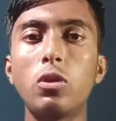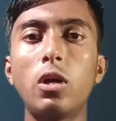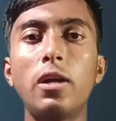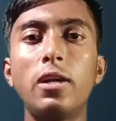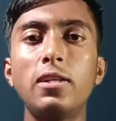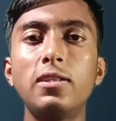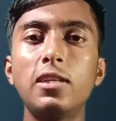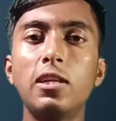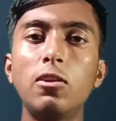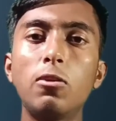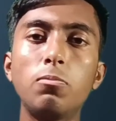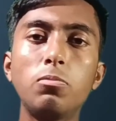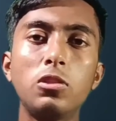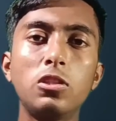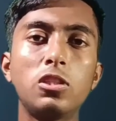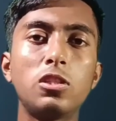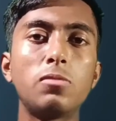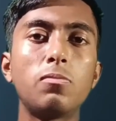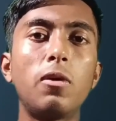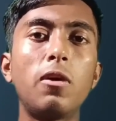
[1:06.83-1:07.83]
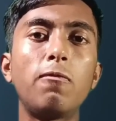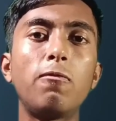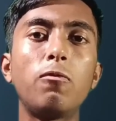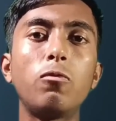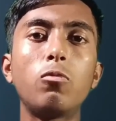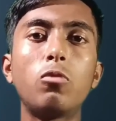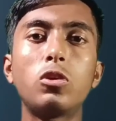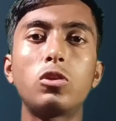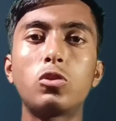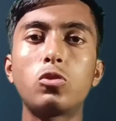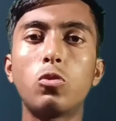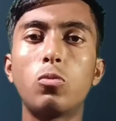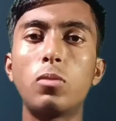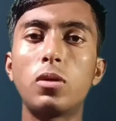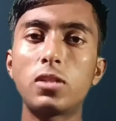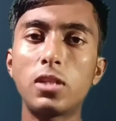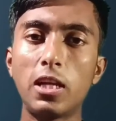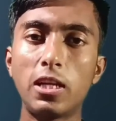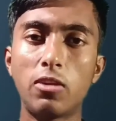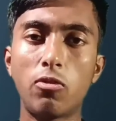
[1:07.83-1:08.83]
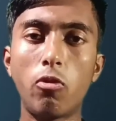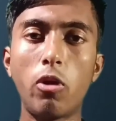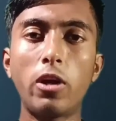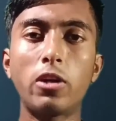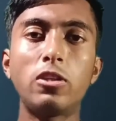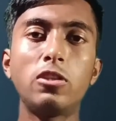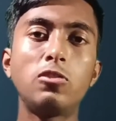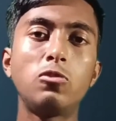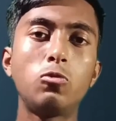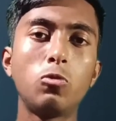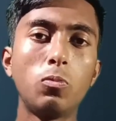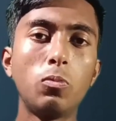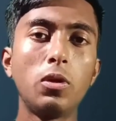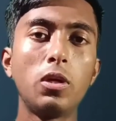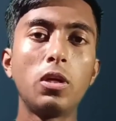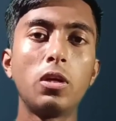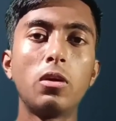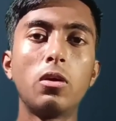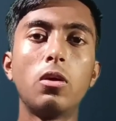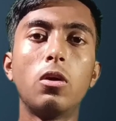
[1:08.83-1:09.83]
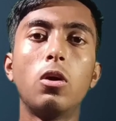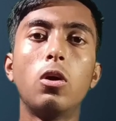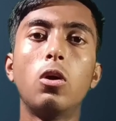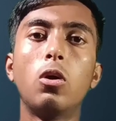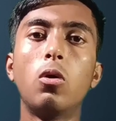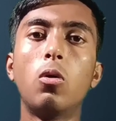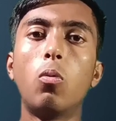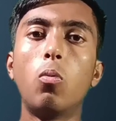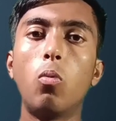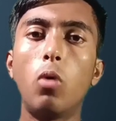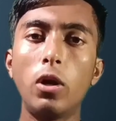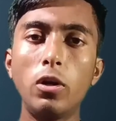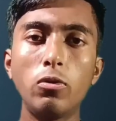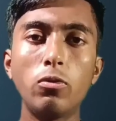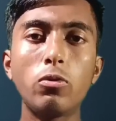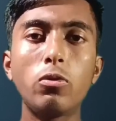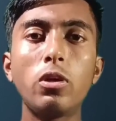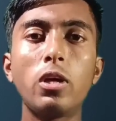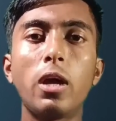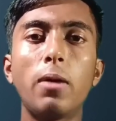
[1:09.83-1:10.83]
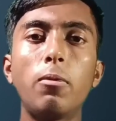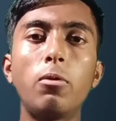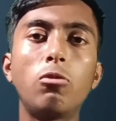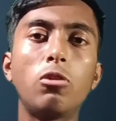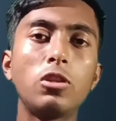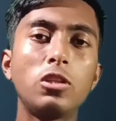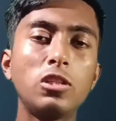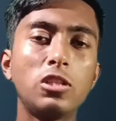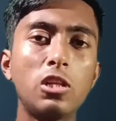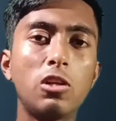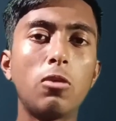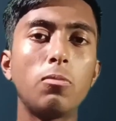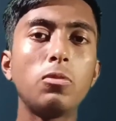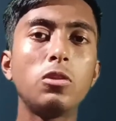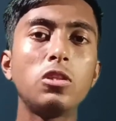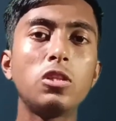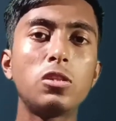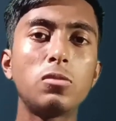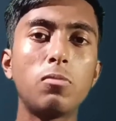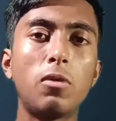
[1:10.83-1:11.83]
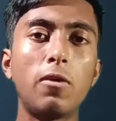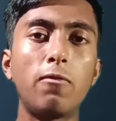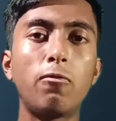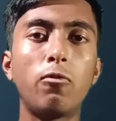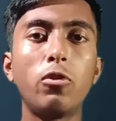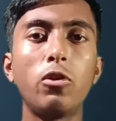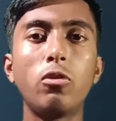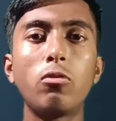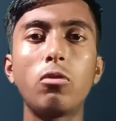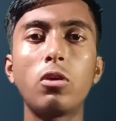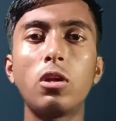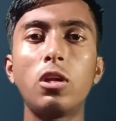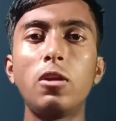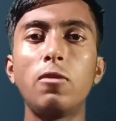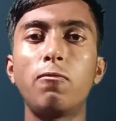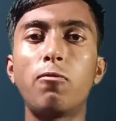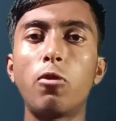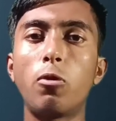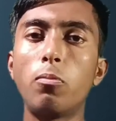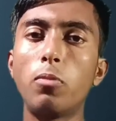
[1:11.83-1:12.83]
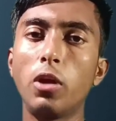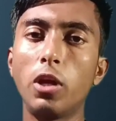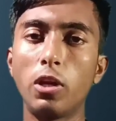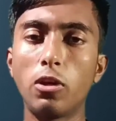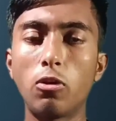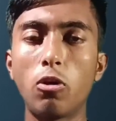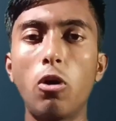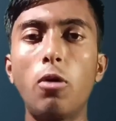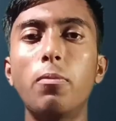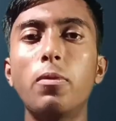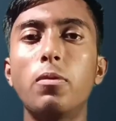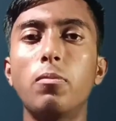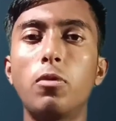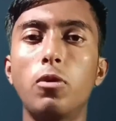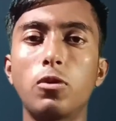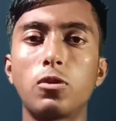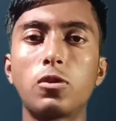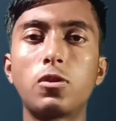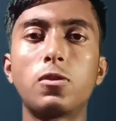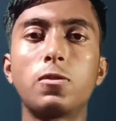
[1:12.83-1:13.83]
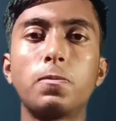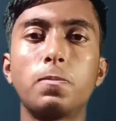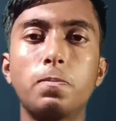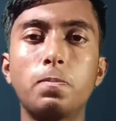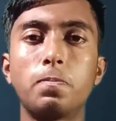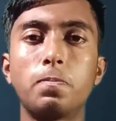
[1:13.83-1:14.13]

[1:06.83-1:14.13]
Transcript: the design of this smartphone was so much attractive to me. What do you think about the design of this smartphone? You can inform me in comment box.